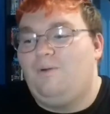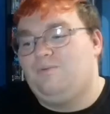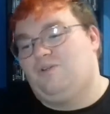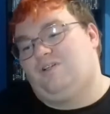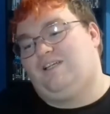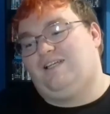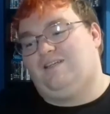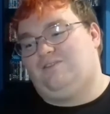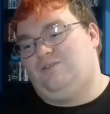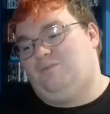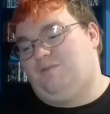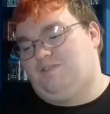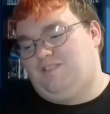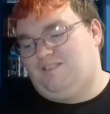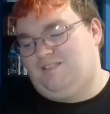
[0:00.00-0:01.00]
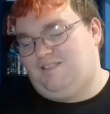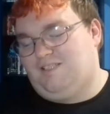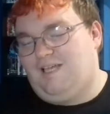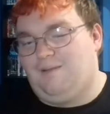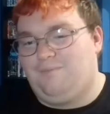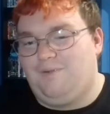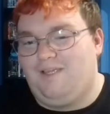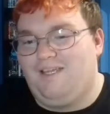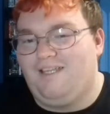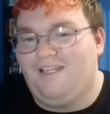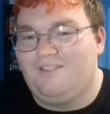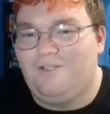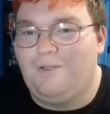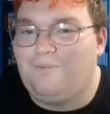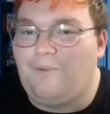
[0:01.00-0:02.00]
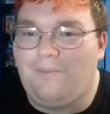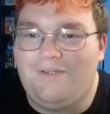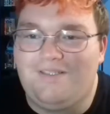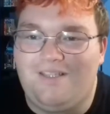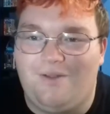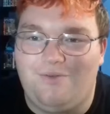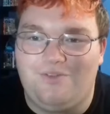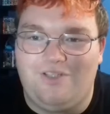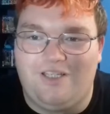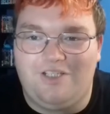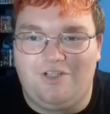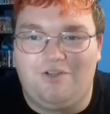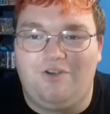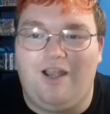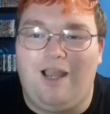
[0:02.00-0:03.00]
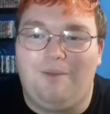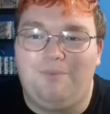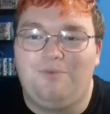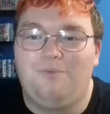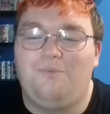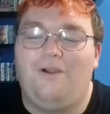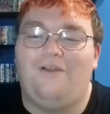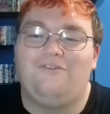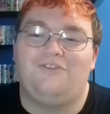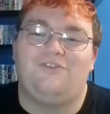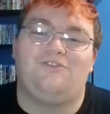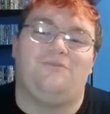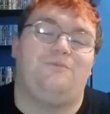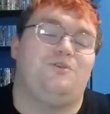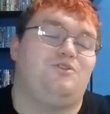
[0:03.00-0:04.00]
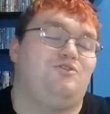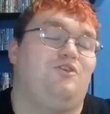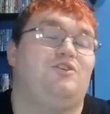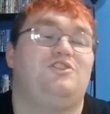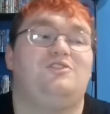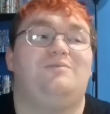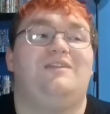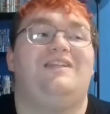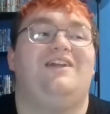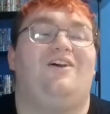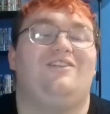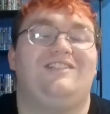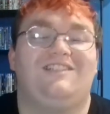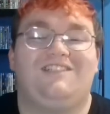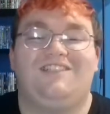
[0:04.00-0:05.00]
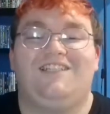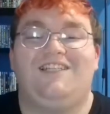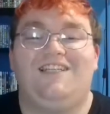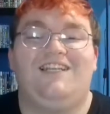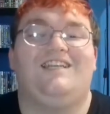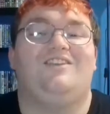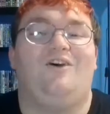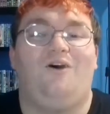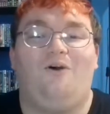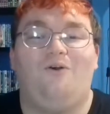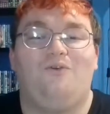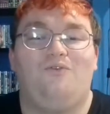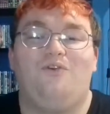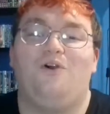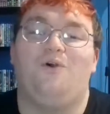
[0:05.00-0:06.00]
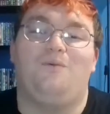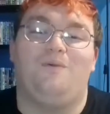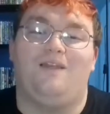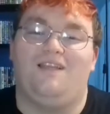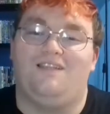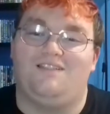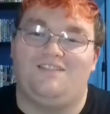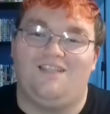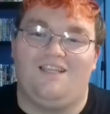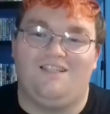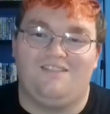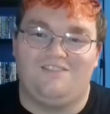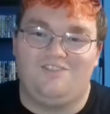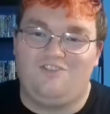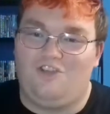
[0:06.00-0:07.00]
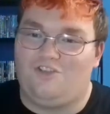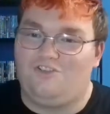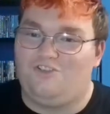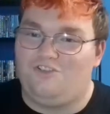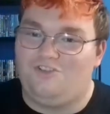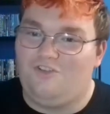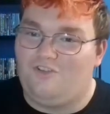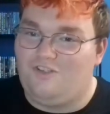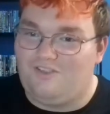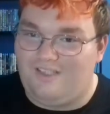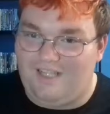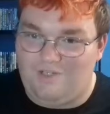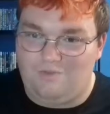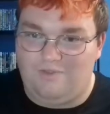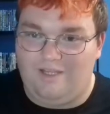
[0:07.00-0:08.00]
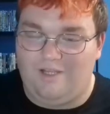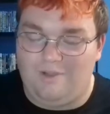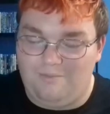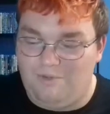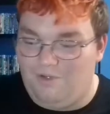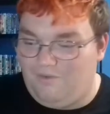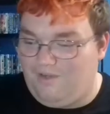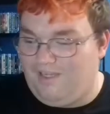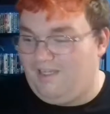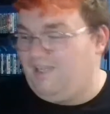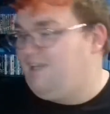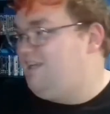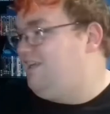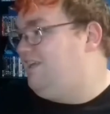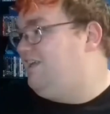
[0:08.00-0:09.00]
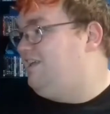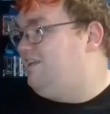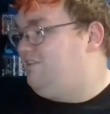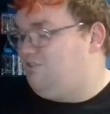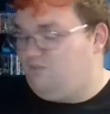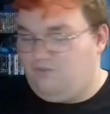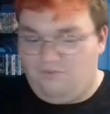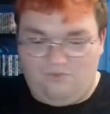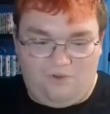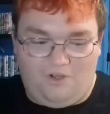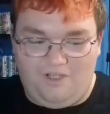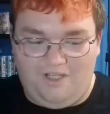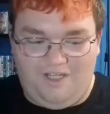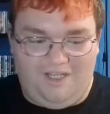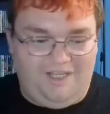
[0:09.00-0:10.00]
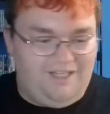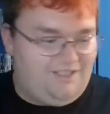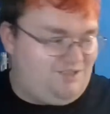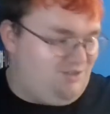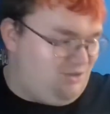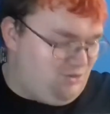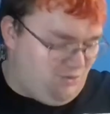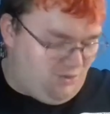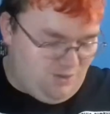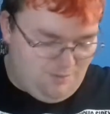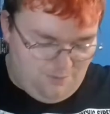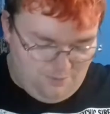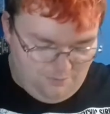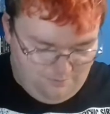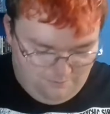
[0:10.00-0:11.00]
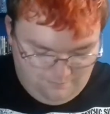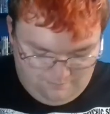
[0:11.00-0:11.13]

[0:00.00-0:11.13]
But I'm not going to get too much into that bit. I know it probably sounds like crap from what I've described, but trust me, honestly, the whole film is just as good as the actual Lego movie. It's funny, it's enjoyable.